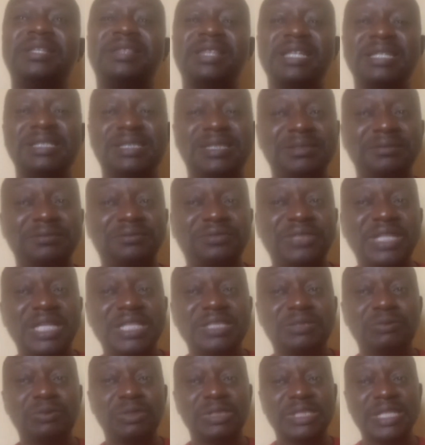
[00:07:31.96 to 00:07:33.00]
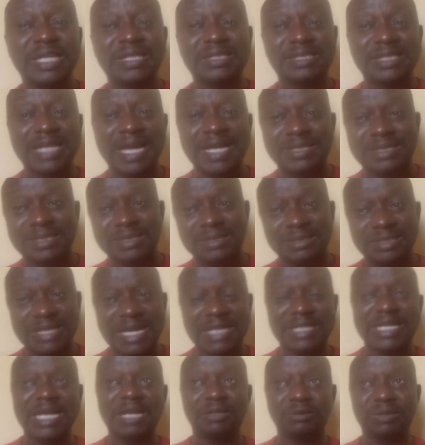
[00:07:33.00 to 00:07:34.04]
things in French was exciting,
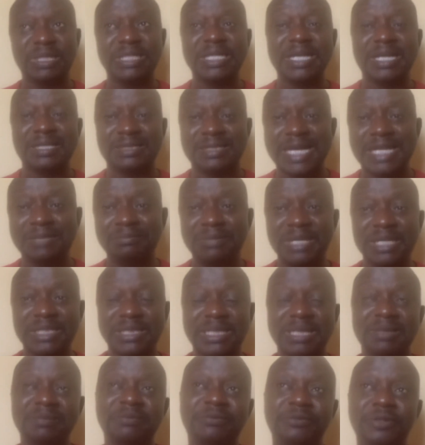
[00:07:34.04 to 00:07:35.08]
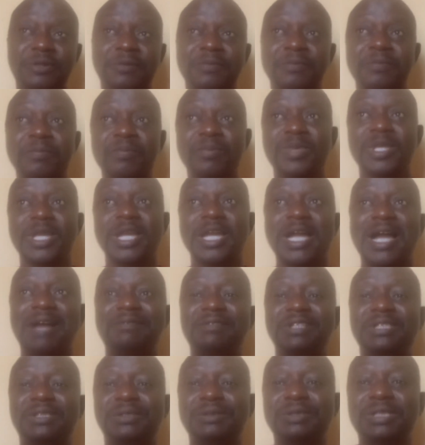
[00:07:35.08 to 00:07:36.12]
and that's where the excitement came from.
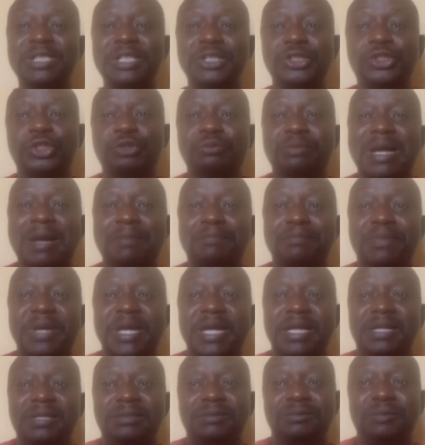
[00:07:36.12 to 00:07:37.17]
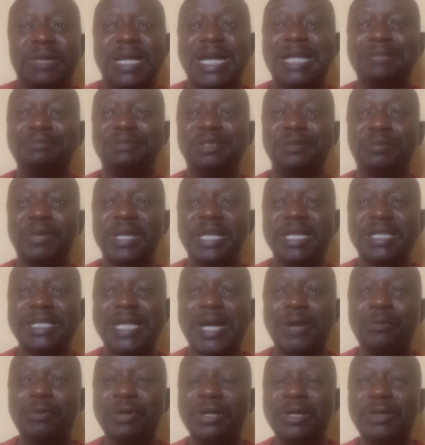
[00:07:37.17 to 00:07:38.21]
Having to say Je m'appelle, we have been playing
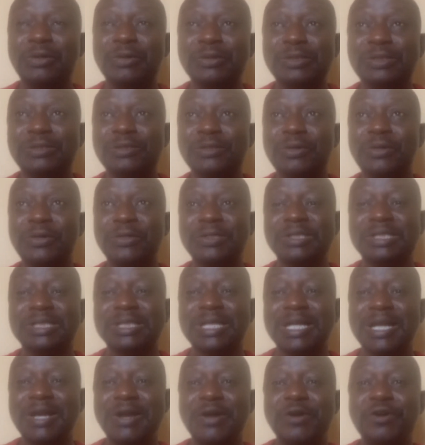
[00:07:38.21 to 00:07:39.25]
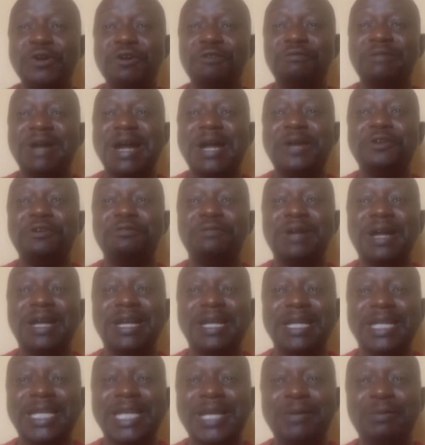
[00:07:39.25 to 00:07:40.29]
Awilo songs over and over
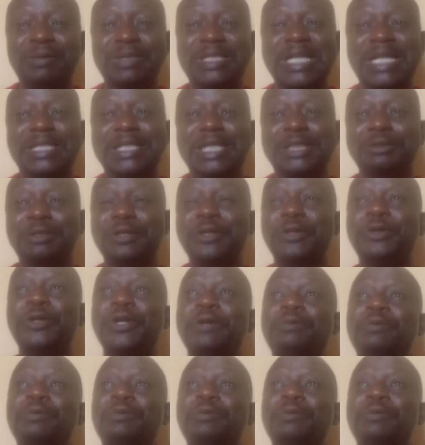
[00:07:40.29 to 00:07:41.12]
again without actually knowing